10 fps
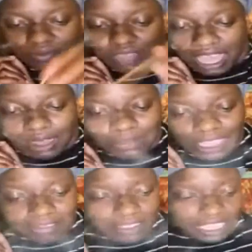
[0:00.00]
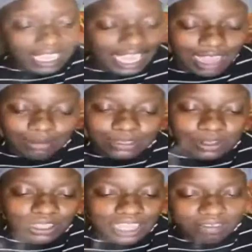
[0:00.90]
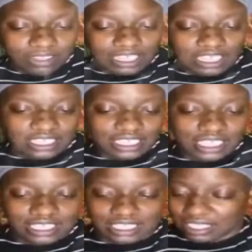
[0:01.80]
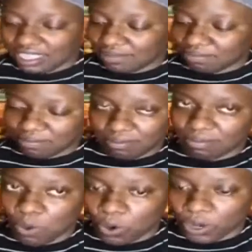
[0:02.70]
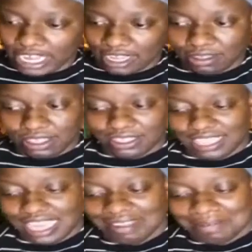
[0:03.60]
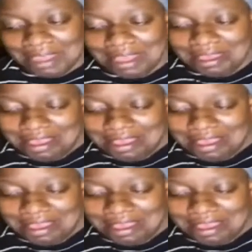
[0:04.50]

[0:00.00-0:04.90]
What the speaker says: I'm lovely. I'm so lovely this morning, this evening.